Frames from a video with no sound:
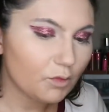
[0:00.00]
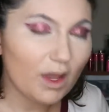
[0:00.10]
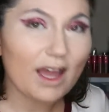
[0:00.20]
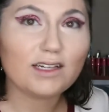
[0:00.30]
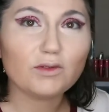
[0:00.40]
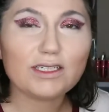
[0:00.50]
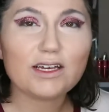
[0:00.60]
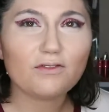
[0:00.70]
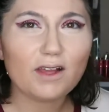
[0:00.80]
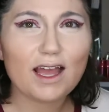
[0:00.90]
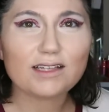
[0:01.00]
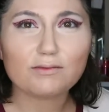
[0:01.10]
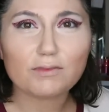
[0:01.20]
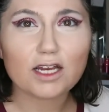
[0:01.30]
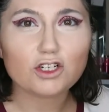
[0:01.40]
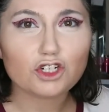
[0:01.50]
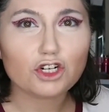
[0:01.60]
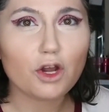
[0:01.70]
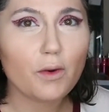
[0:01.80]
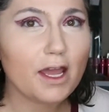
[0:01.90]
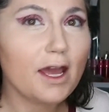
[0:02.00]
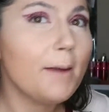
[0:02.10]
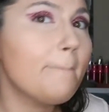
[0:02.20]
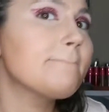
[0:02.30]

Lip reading: We definitely got some texture going on,